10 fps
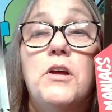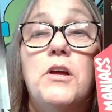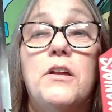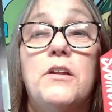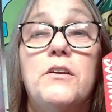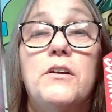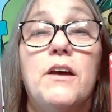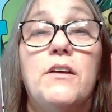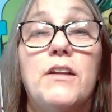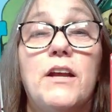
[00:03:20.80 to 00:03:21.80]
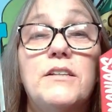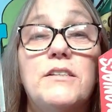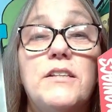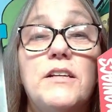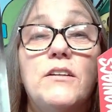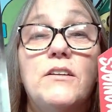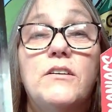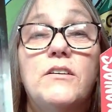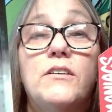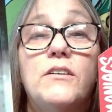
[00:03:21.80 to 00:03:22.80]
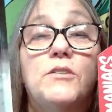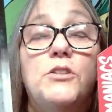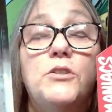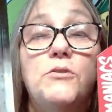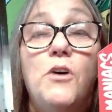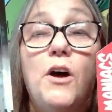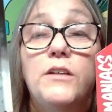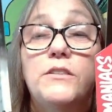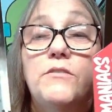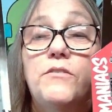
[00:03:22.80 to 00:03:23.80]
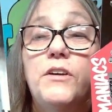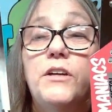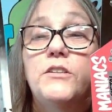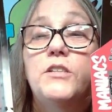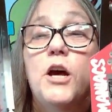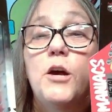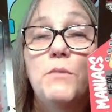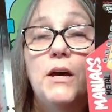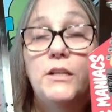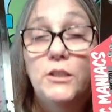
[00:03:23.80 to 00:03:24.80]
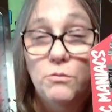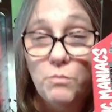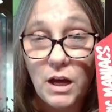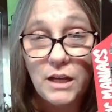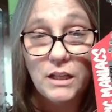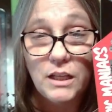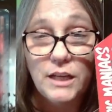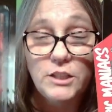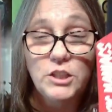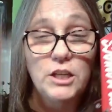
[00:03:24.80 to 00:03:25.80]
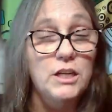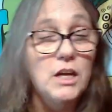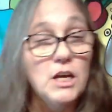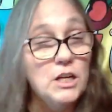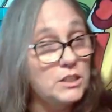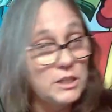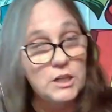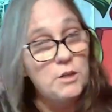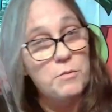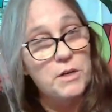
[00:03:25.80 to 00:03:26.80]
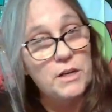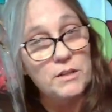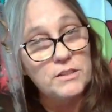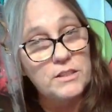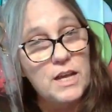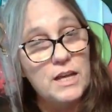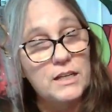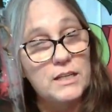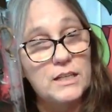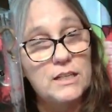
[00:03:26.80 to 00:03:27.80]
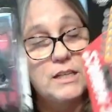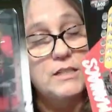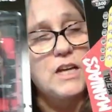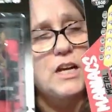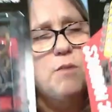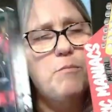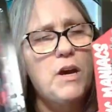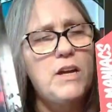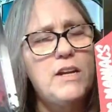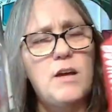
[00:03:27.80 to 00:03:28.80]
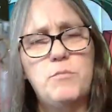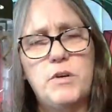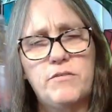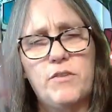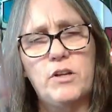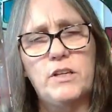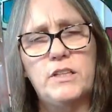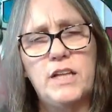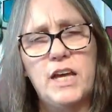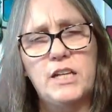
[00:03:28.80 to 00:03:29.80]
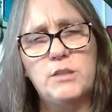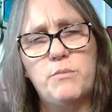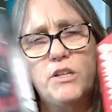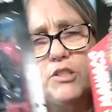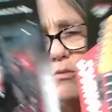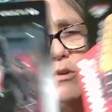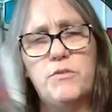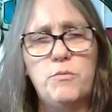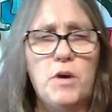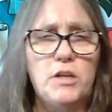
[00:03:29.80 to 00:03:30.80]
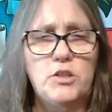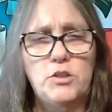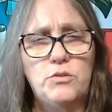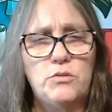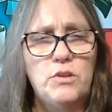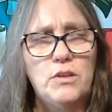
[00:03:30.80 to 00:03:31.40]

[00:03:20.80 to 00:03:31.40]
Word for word: And look how nice they look. Two awesome figures I'm adding to my collection. Did anybody else snag any of these? I got mine at McFarlane. They had a special where if you bought two,